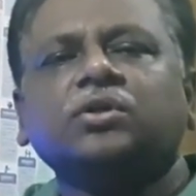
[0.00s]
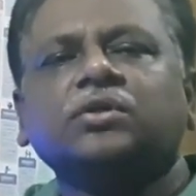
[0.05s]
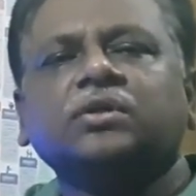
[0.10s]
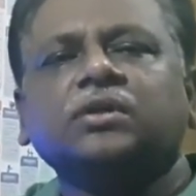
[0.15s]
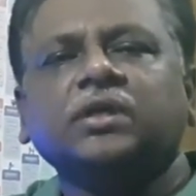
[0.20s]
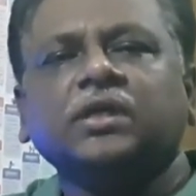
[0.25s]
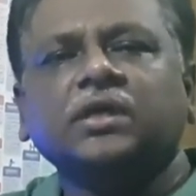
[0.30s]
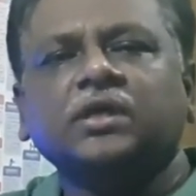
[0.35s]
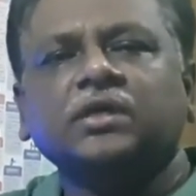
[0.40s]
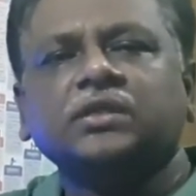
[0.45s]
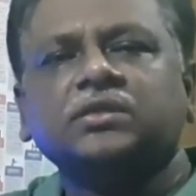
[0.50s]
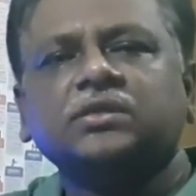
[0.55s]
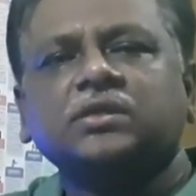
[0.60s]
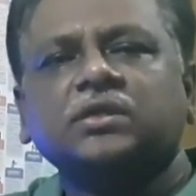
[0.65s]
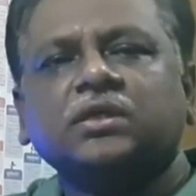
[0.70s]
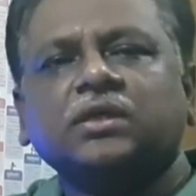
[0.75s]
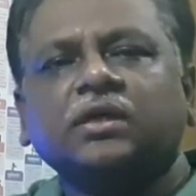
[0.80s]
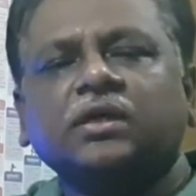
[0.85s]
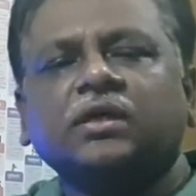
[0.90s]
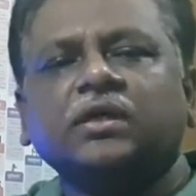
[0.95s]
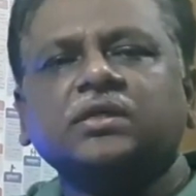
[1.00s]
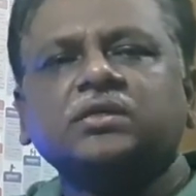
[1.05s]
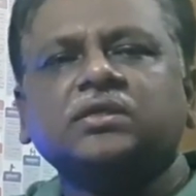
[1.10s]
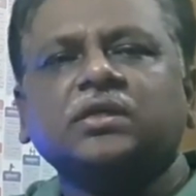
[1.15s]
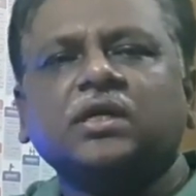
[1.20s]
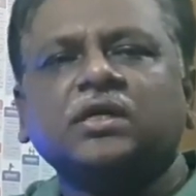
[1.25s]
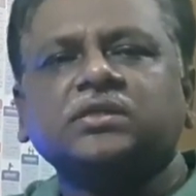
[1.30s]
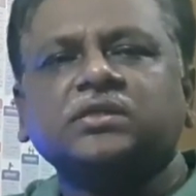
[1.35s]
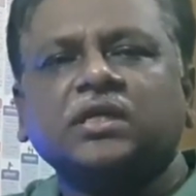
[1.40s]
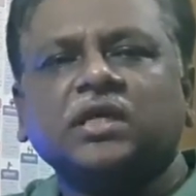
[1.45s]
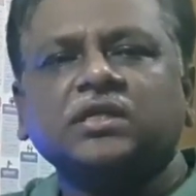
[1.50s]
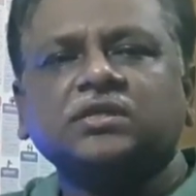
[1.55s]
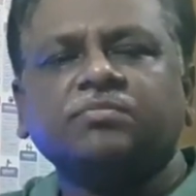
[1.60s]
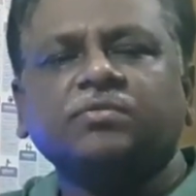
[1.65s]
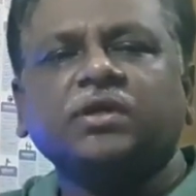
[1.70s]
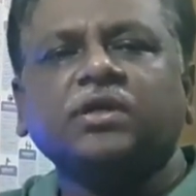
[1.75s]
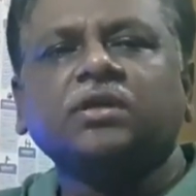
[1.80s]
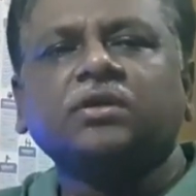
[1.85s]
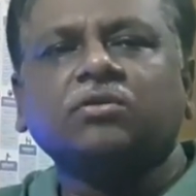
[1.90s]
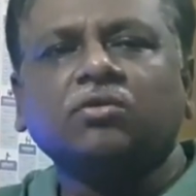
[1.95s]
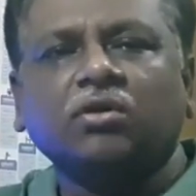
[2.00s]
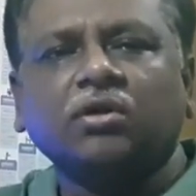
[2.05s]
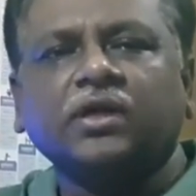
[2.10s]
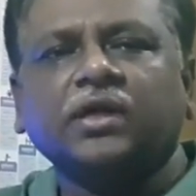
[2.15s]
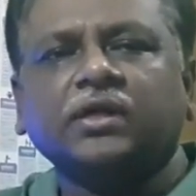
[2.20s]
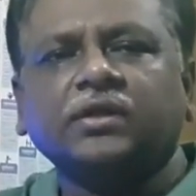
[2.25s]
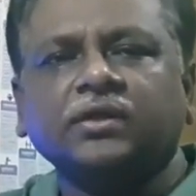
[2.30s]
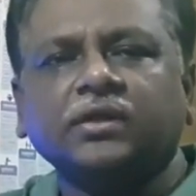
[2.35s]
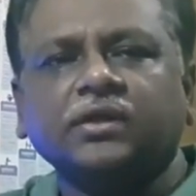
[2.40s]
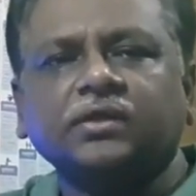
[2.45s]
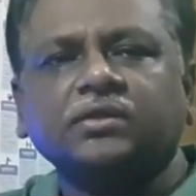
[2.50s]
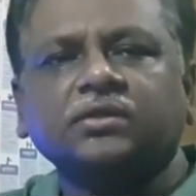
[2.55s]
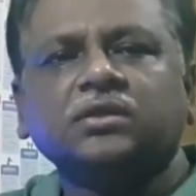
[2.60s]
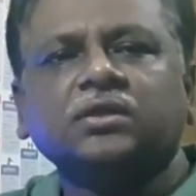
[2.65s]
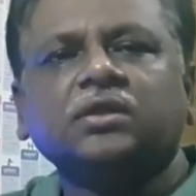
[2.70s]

this research has been conducted.